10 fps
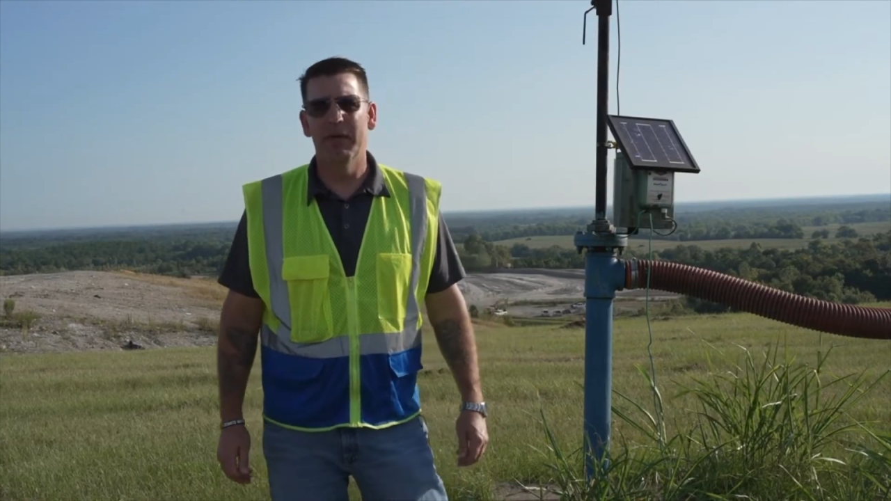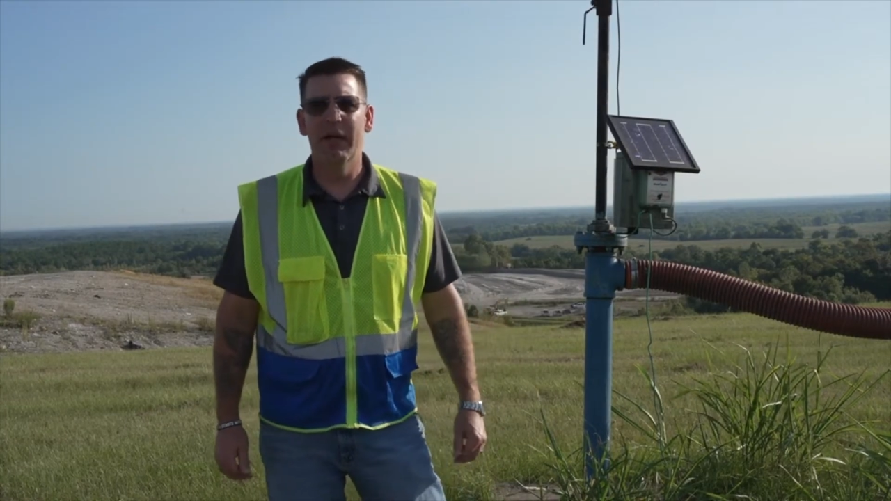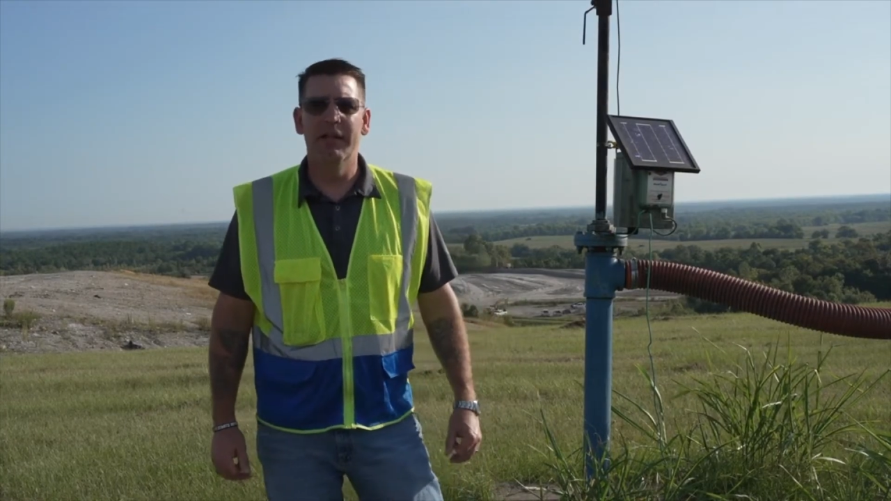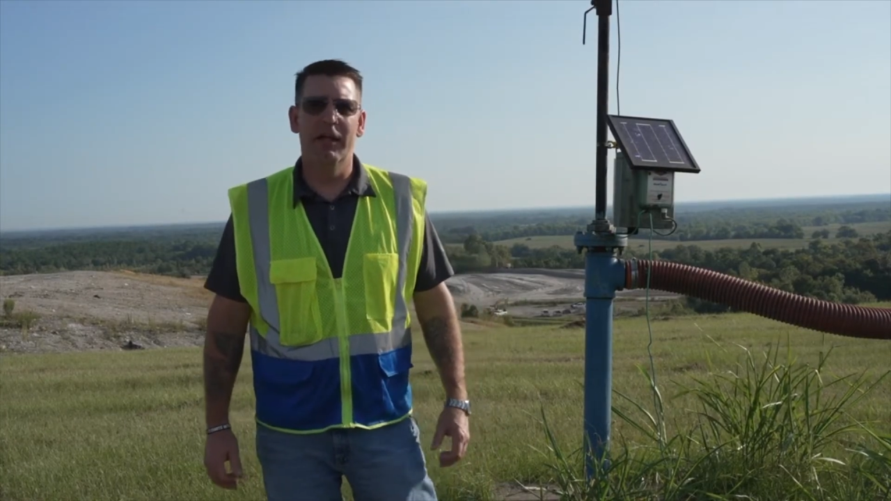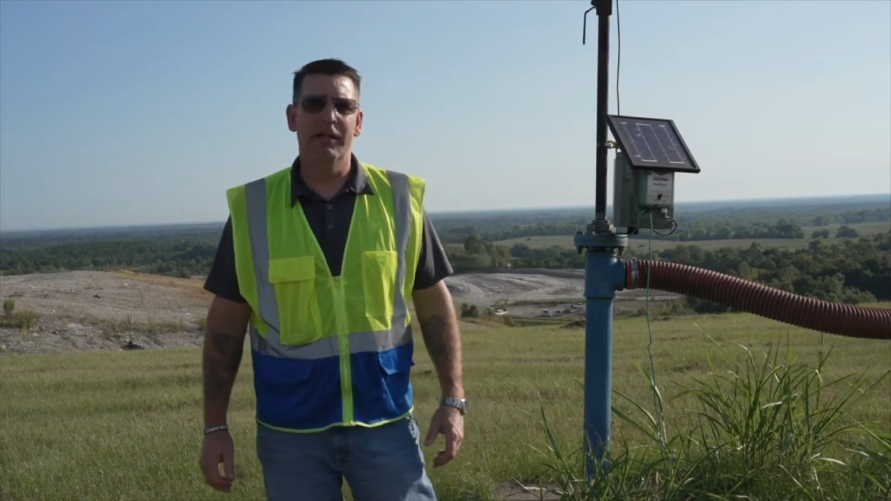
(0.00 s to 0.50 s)
and
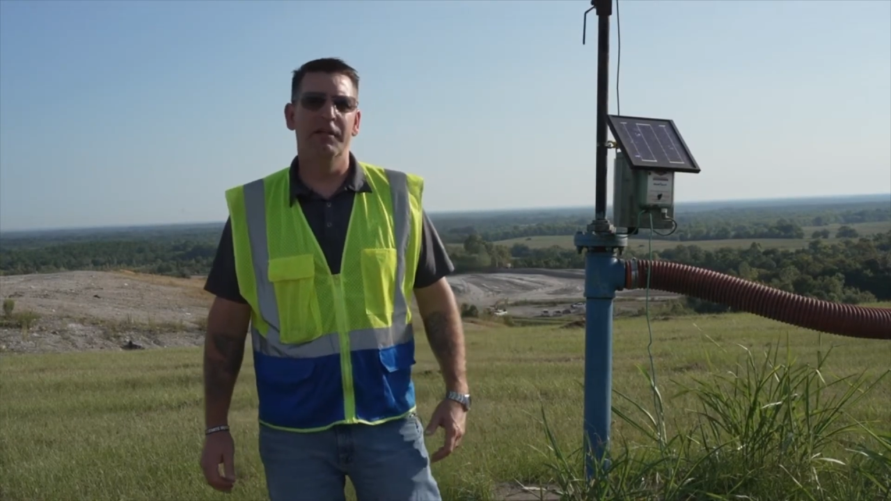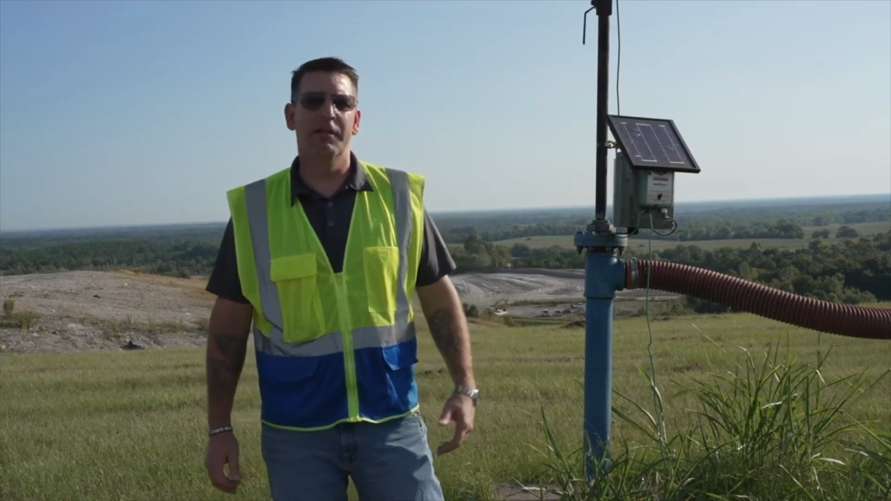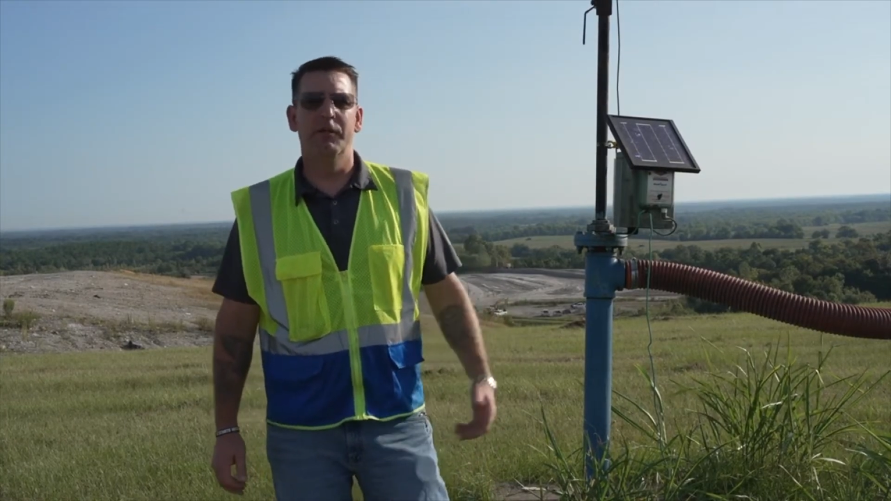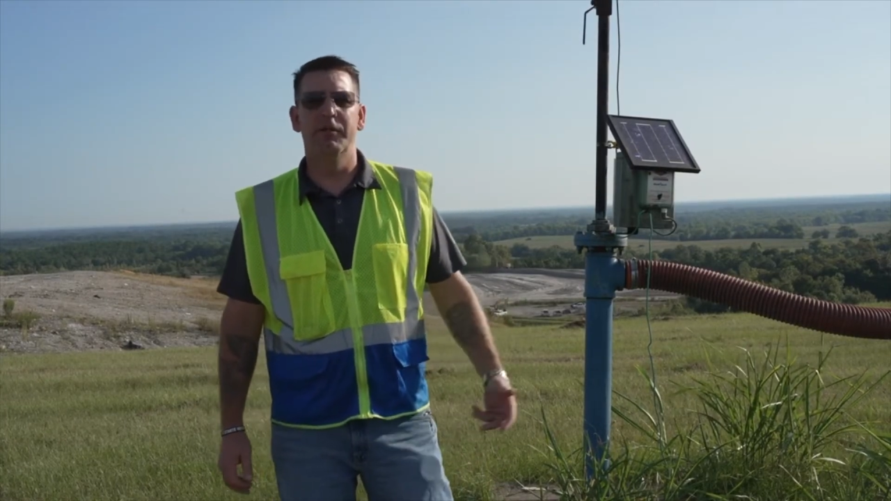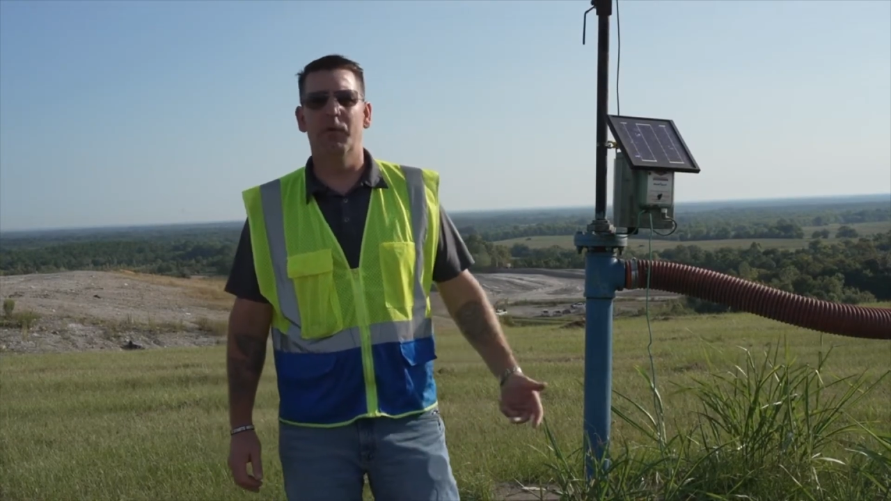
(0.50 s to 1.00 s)
then
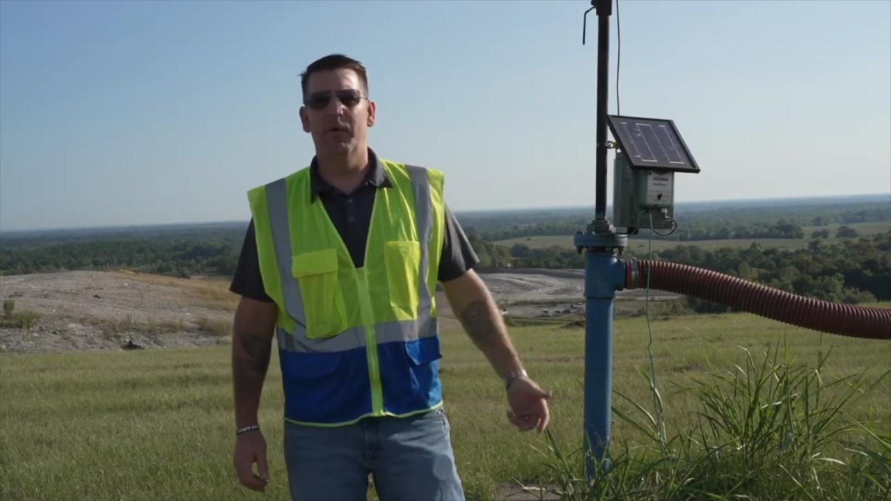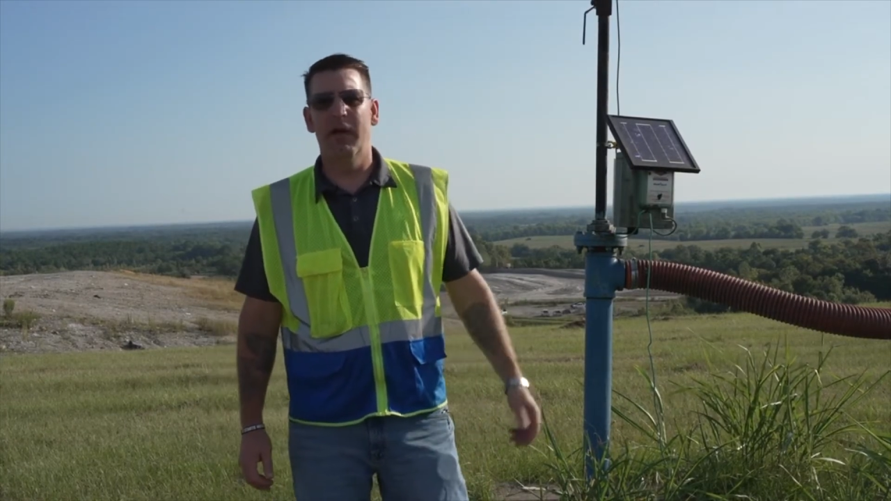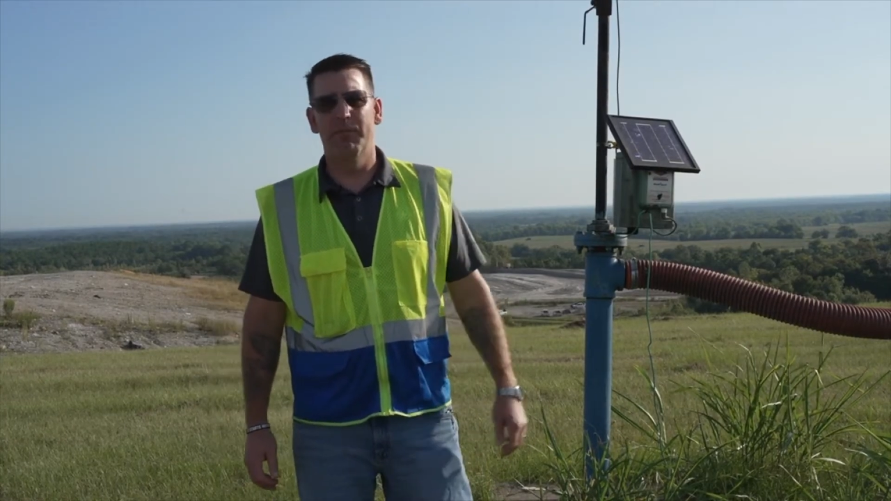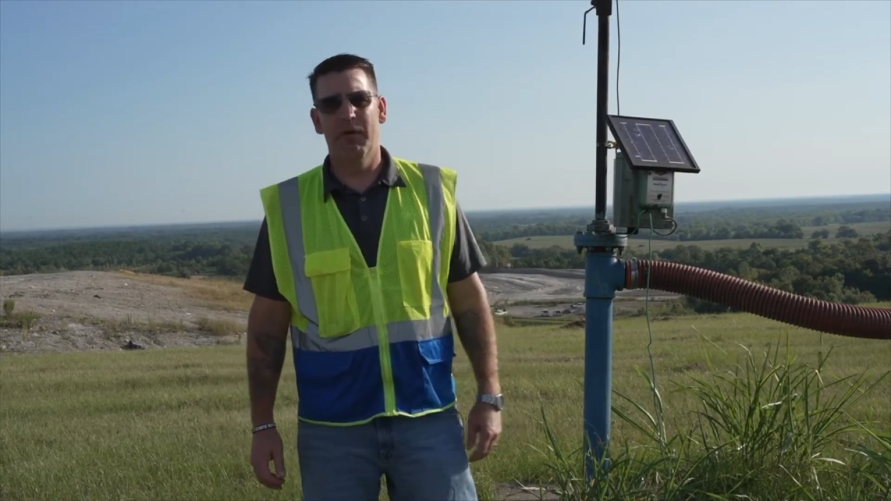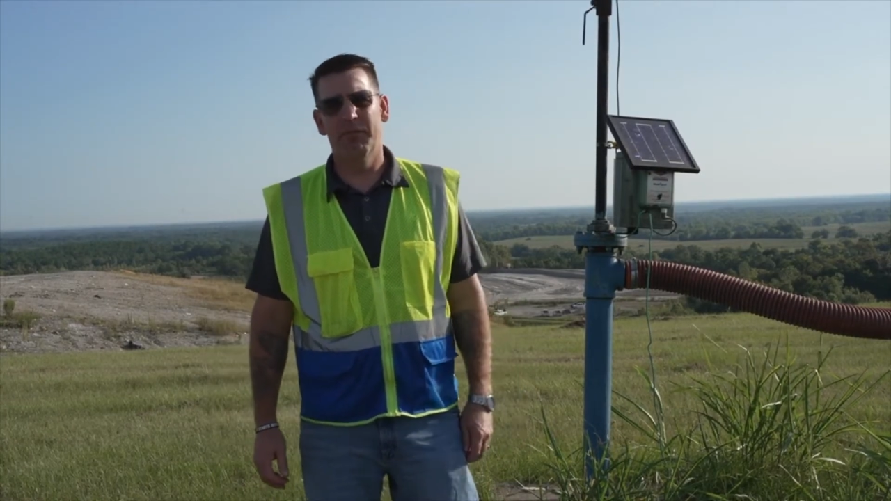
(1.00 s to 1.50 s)
continuing to
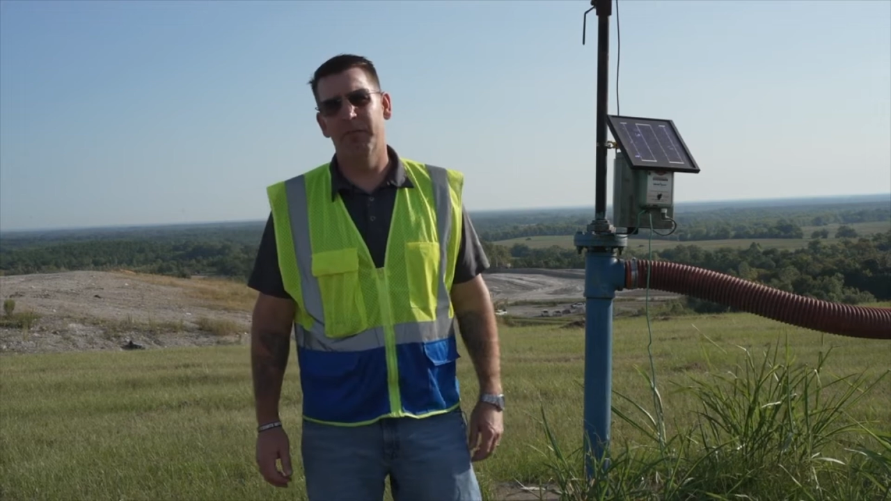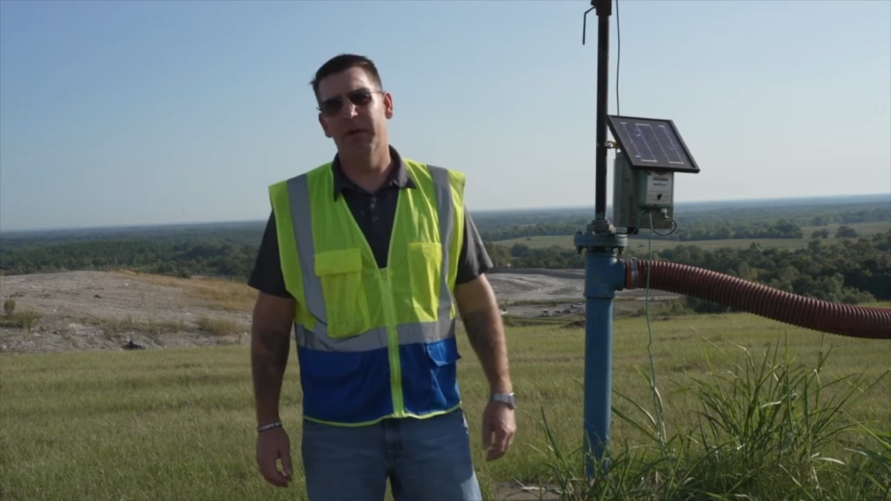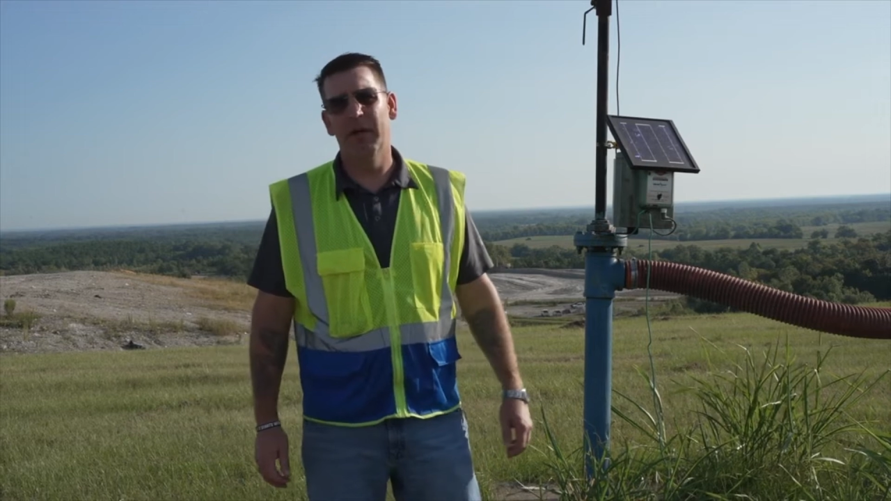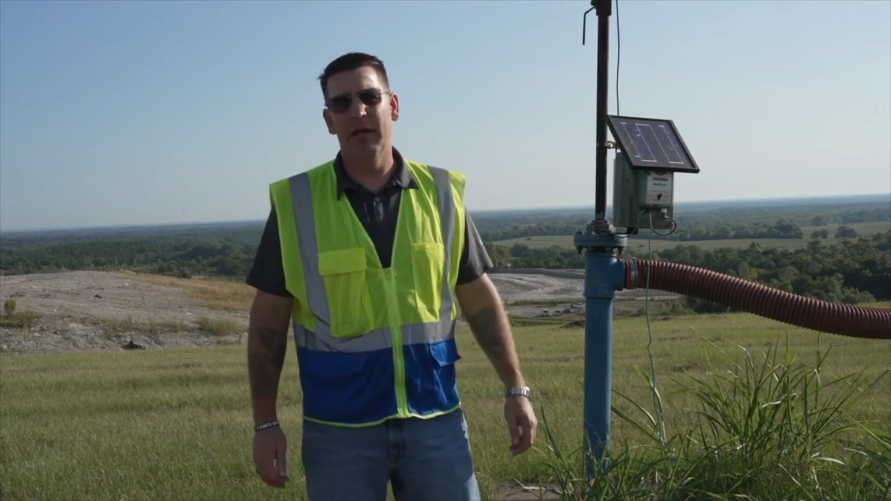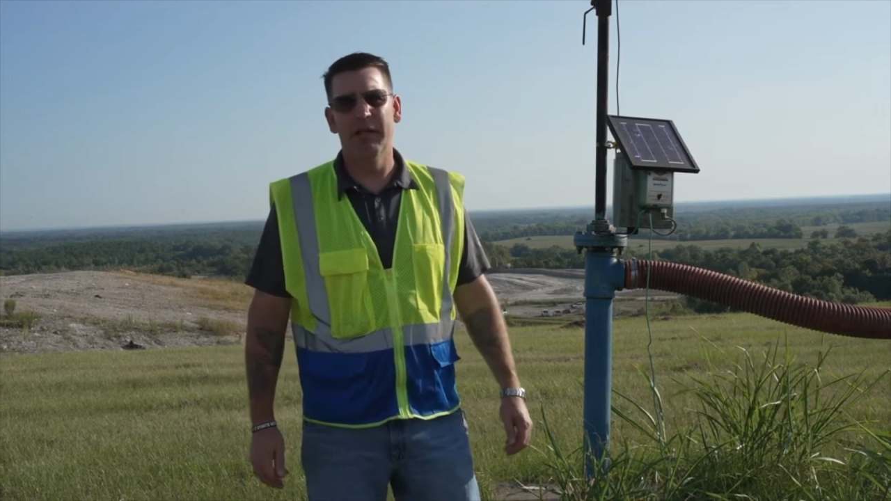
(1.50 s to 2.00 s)
ramp up from
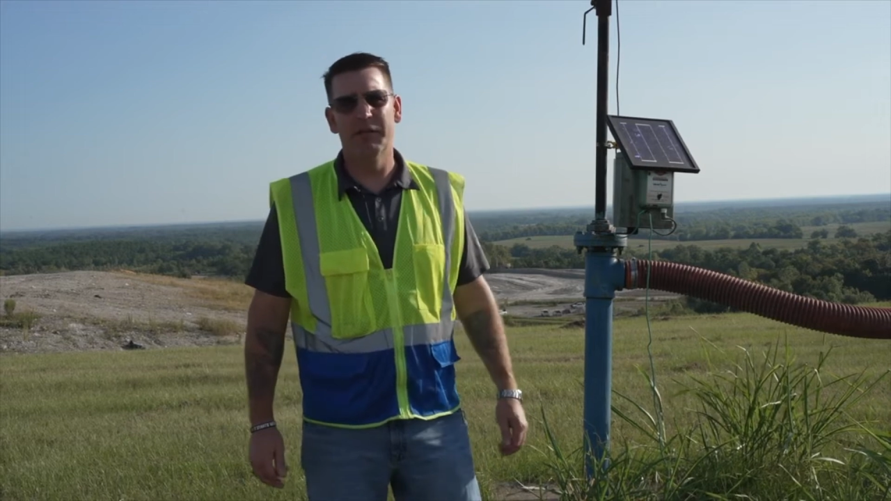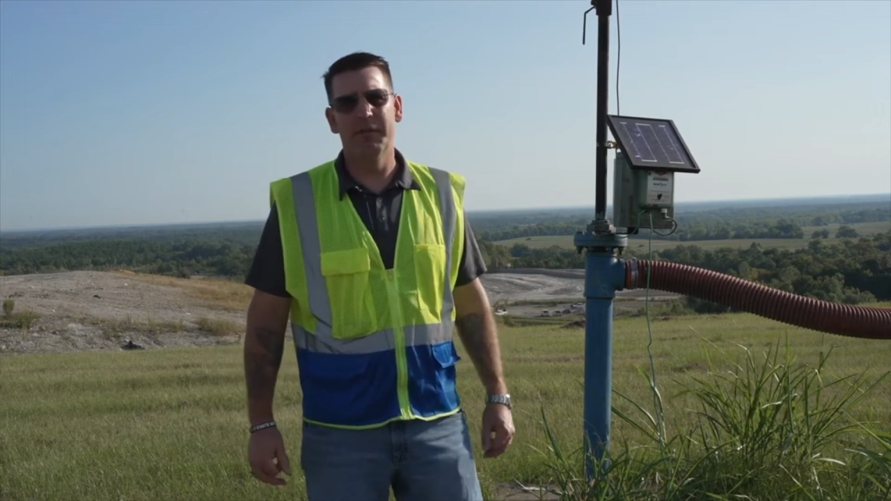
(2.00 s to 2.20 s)
there as we